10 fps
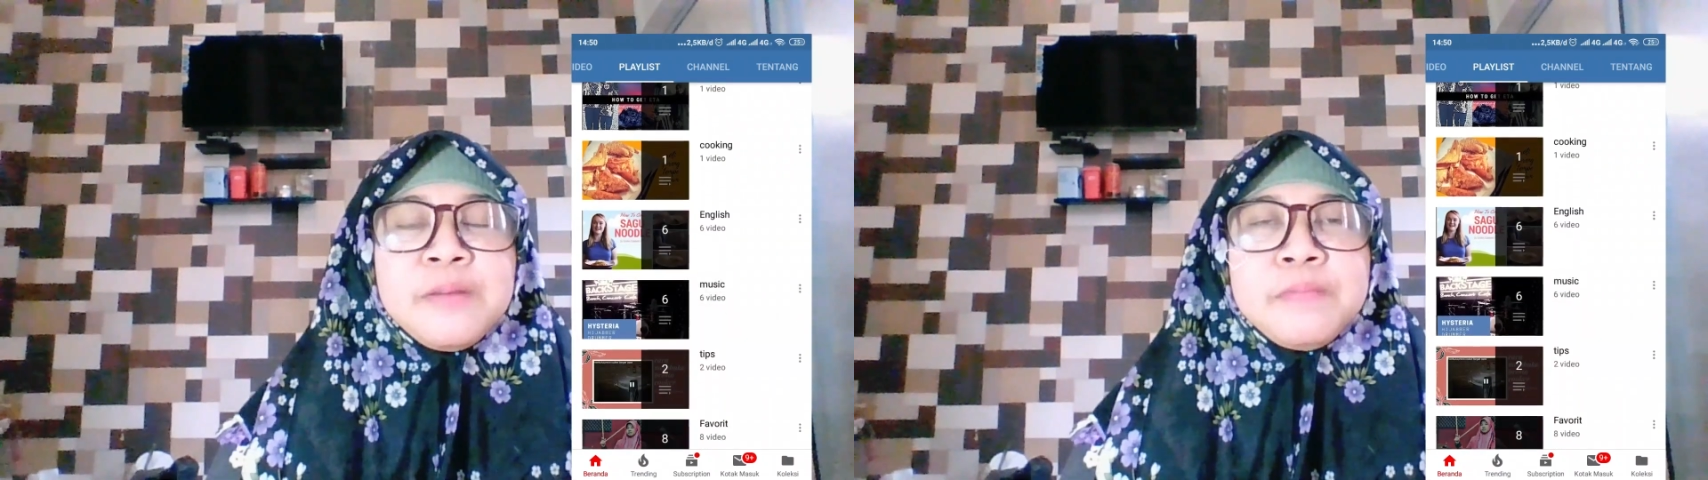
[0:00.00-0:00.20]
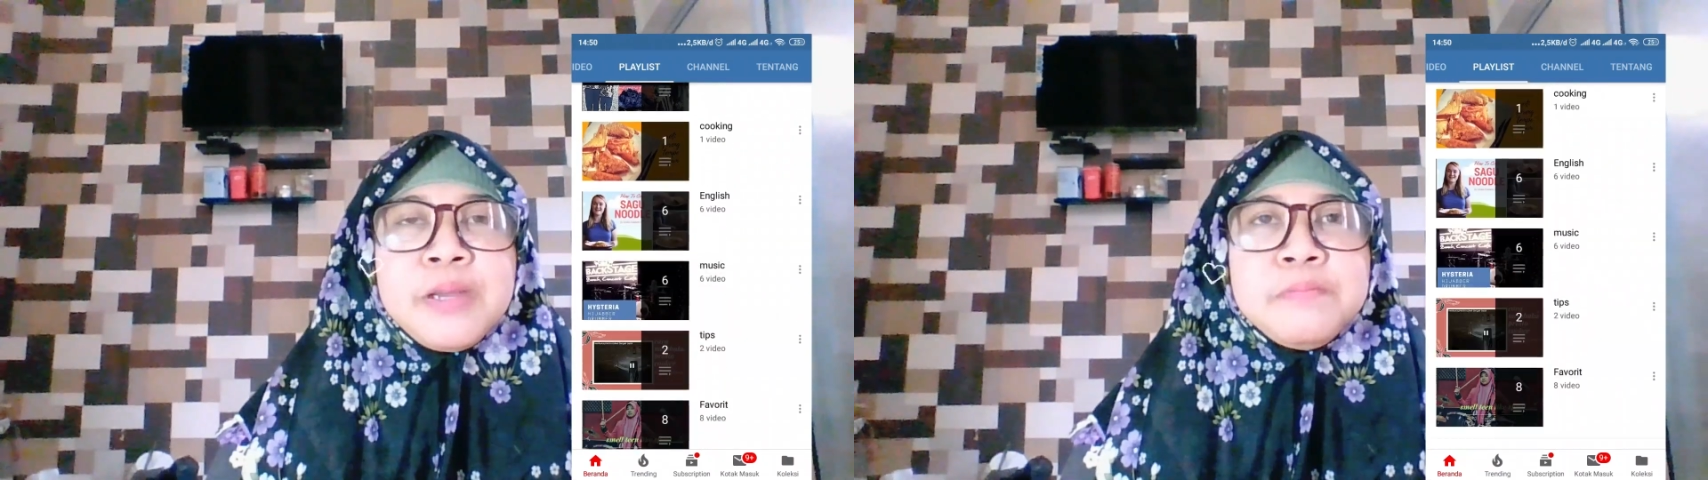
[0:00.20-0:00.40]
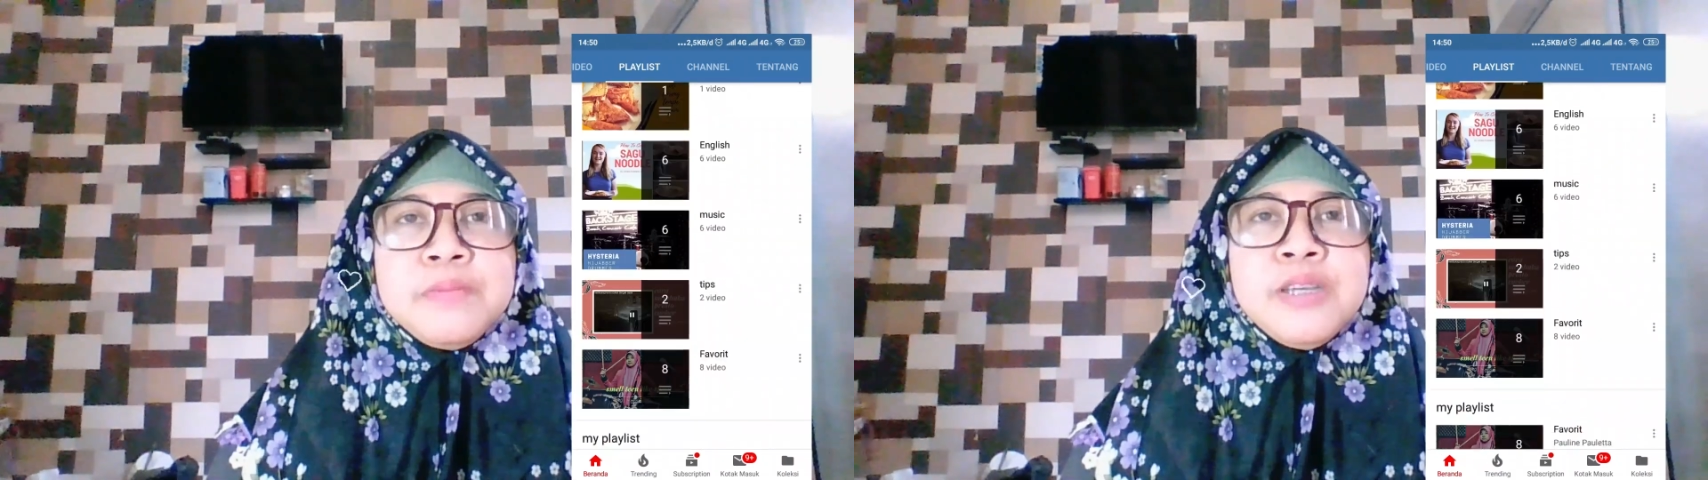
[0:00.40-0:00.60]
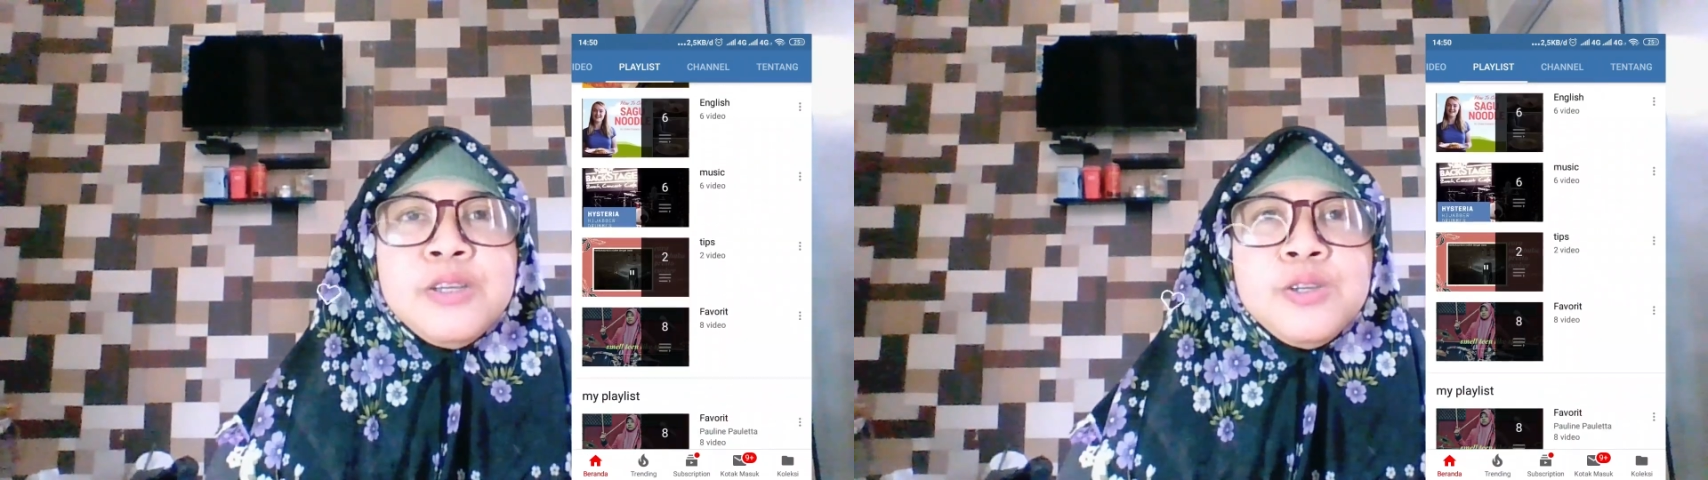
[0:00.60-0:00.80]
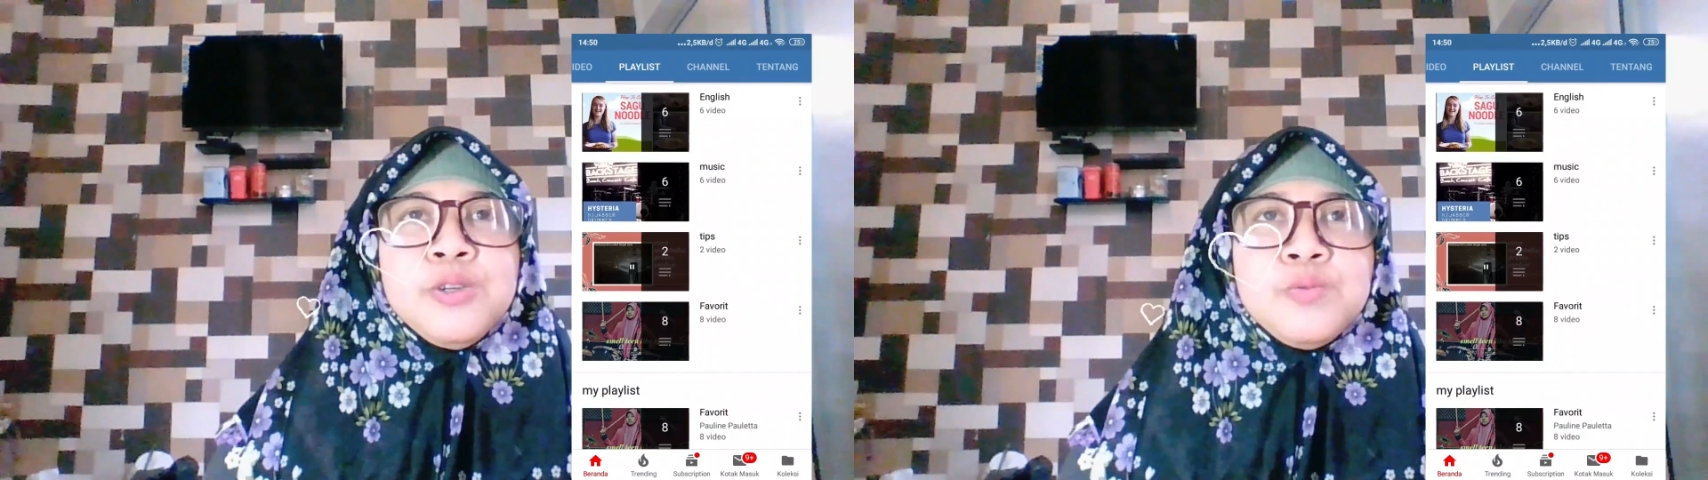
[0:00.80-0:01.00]
that
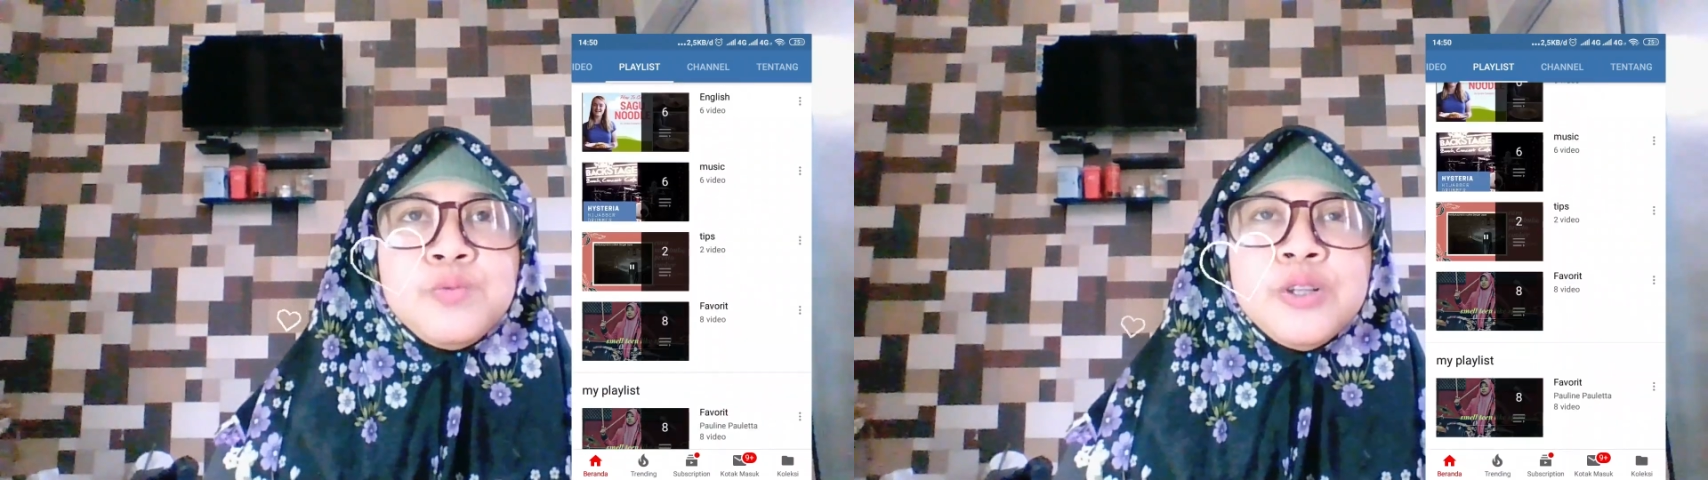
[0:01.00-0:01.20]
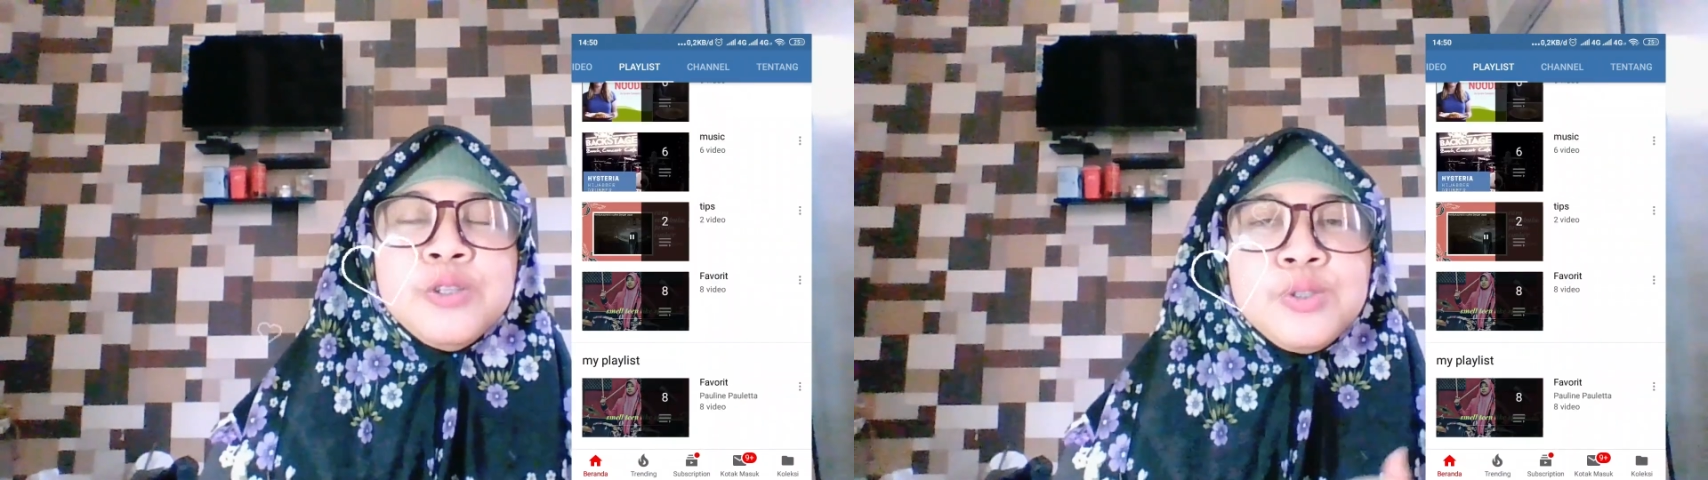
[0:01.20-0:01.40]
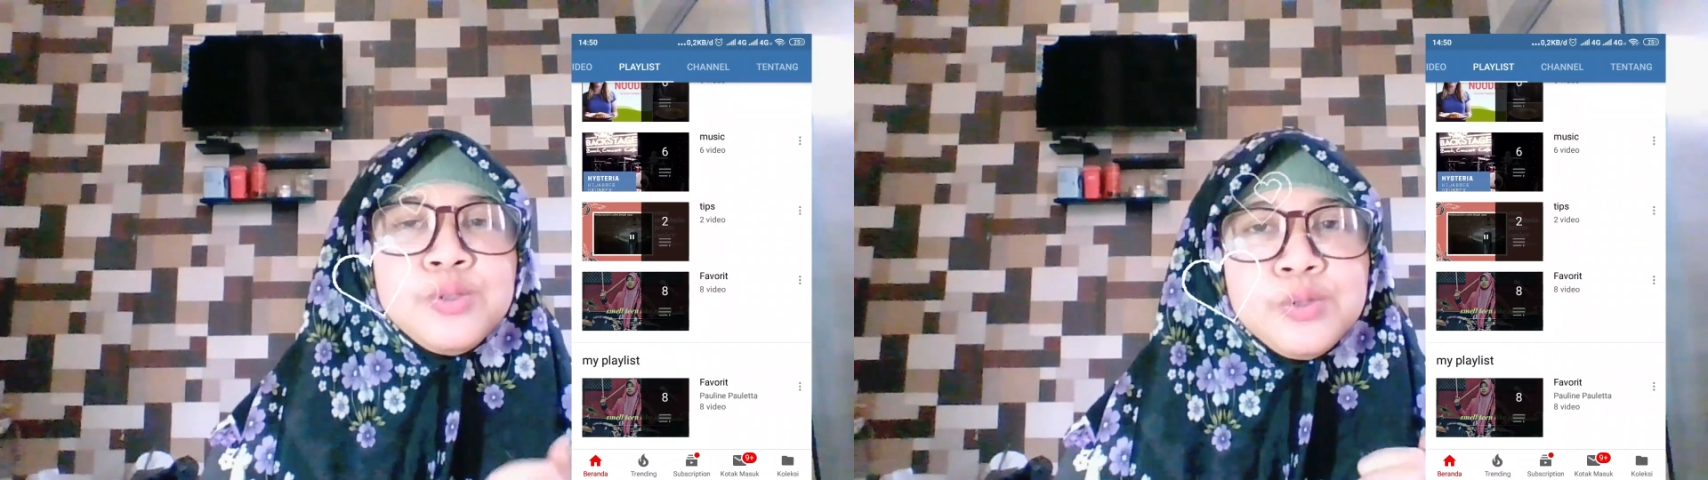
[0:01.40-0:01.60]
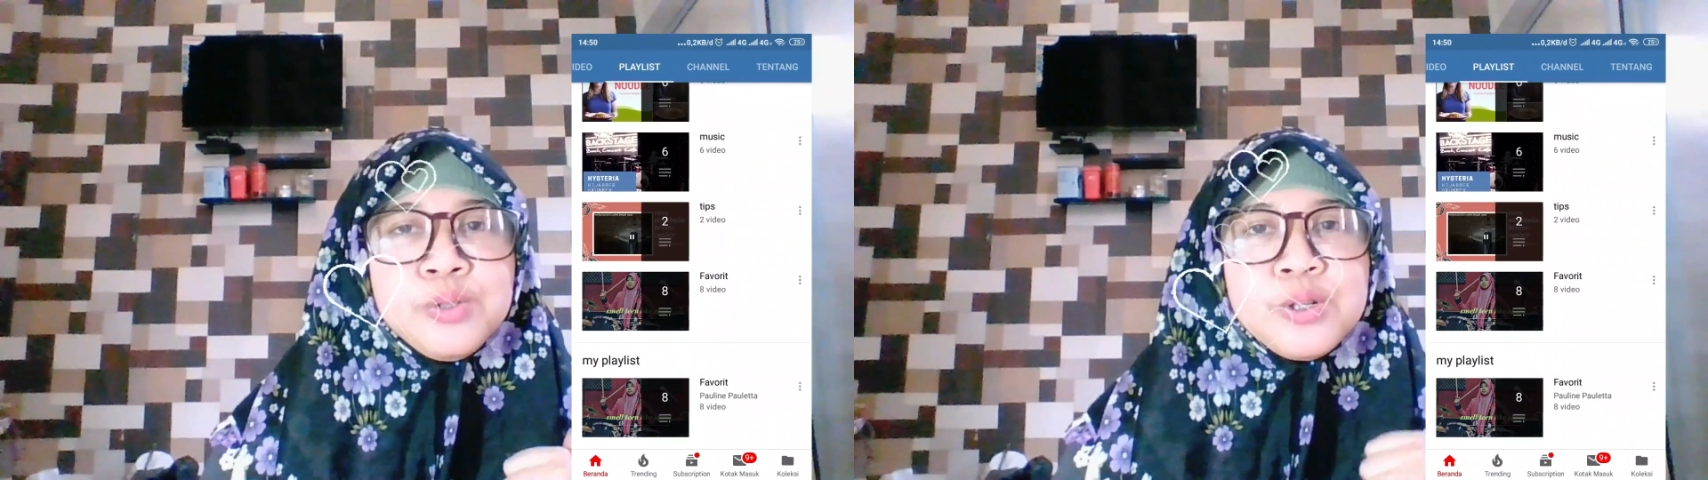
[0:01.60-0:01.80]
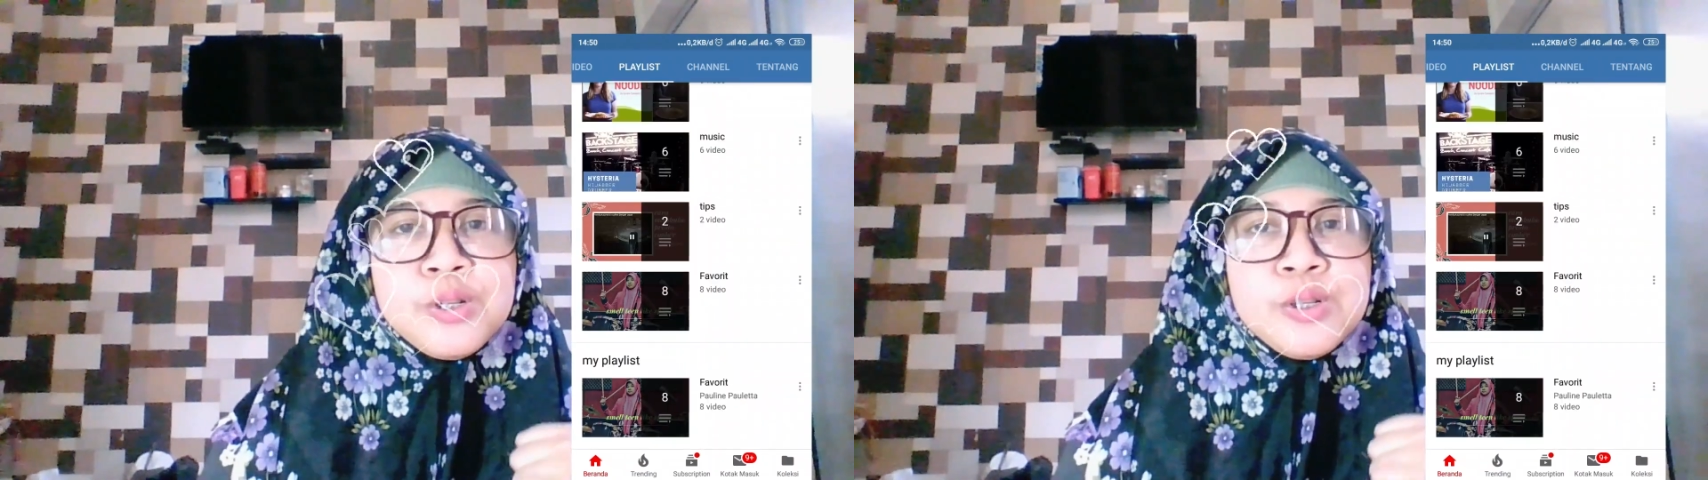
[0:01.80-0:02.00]
maybe you want to